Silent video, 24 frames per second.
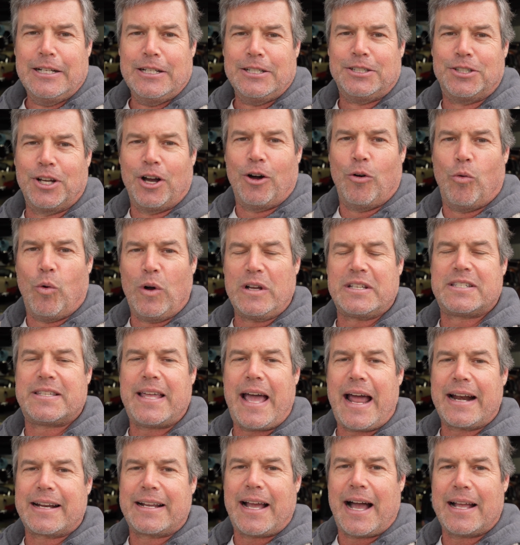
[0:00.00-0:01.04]
So once
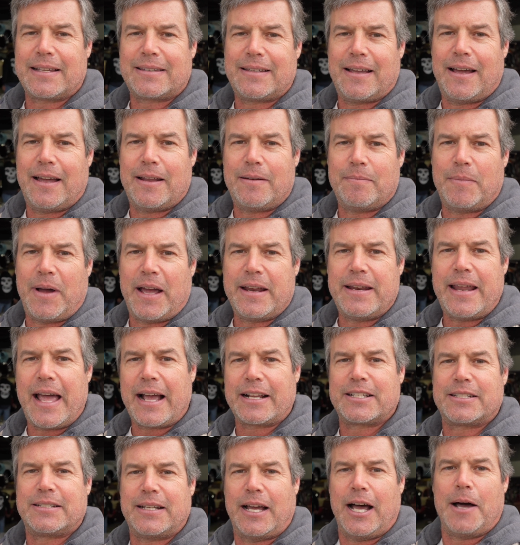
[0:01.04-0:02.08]
that got done, my
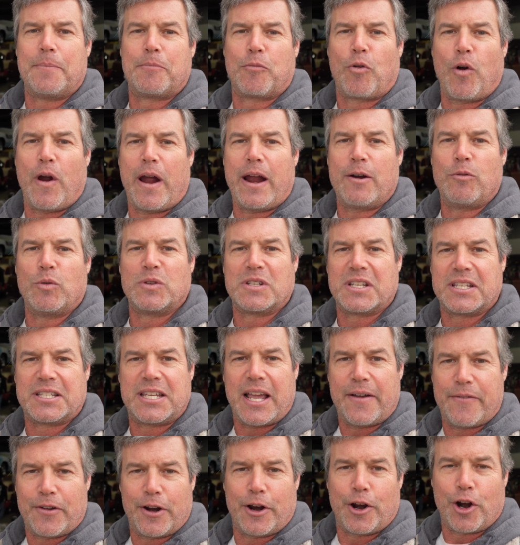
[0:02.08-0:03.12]
next upgrade was a
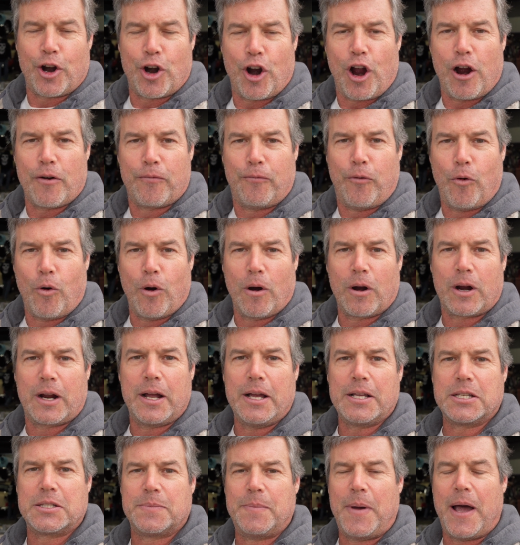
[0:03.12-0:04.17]
700 R4
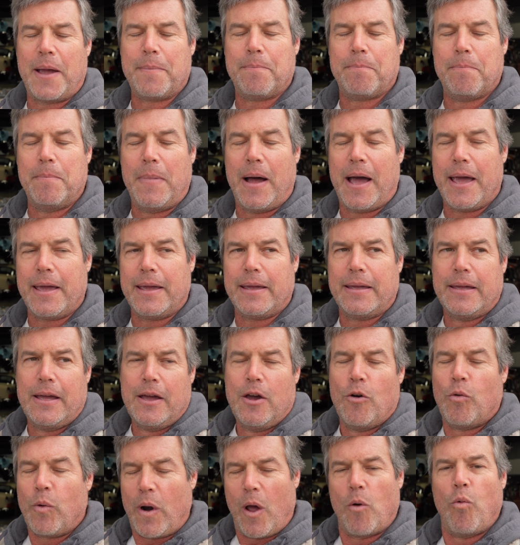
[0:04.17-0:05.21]
because my, my,
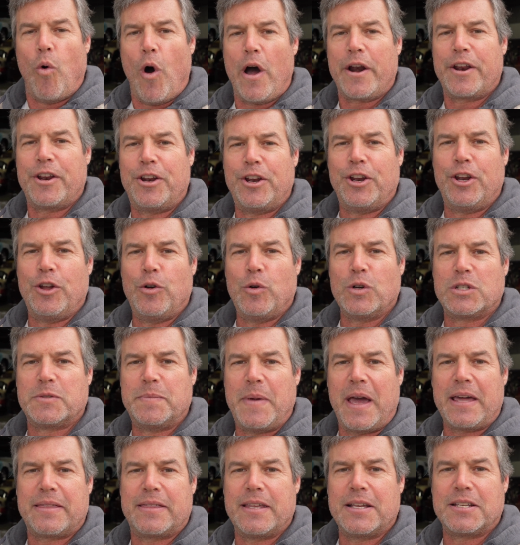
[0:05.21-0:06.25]
what I wanted to do was
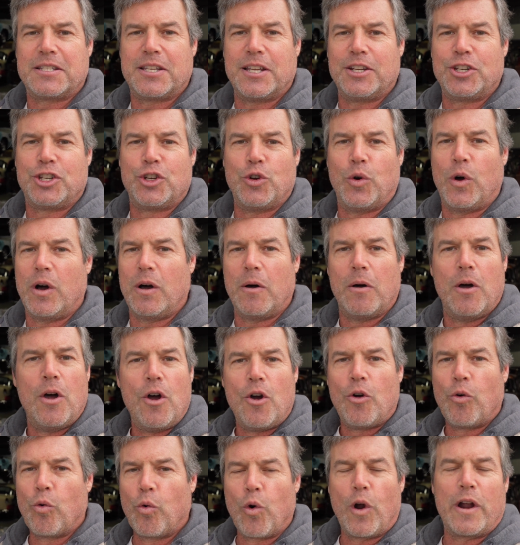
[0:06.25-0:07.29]
make this into a
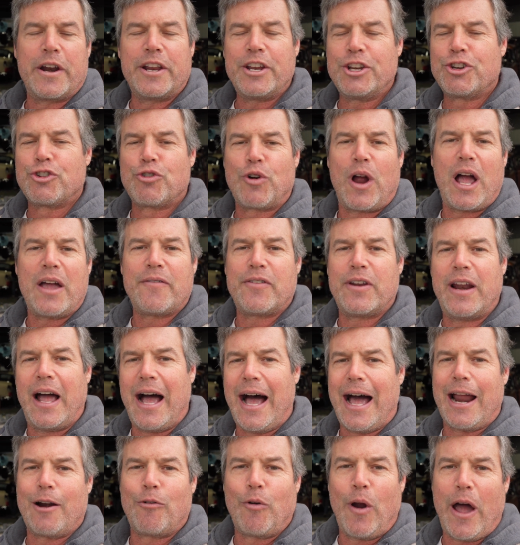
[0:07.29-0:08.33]
run and driving
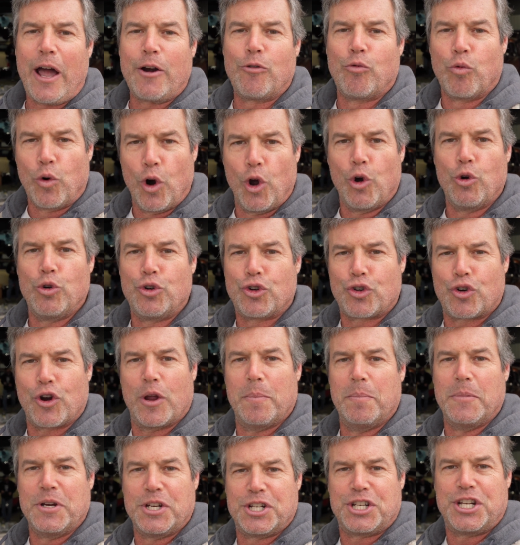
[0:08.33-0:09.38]
hot rod road
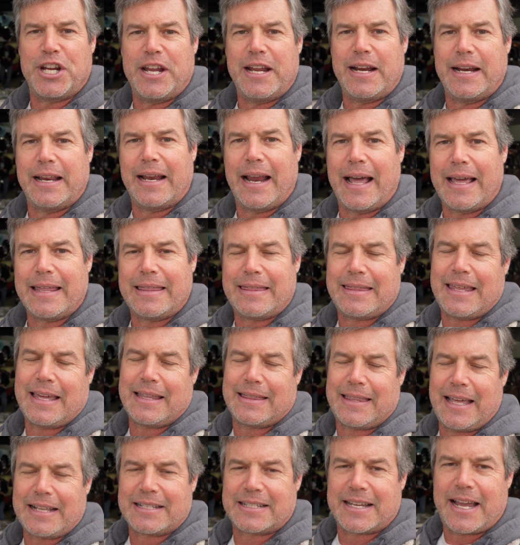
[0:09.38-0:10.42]
trip machine. And I
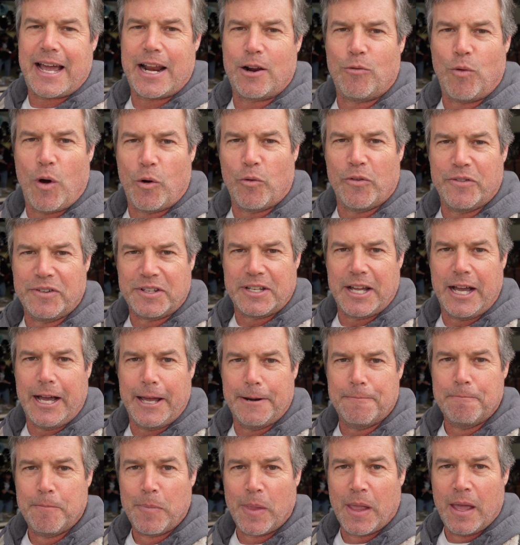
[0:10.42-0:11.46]
think that's kind of what we've
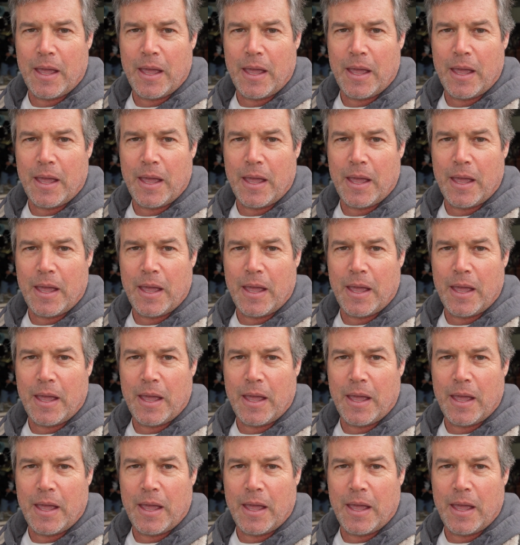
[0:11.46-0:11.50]
done.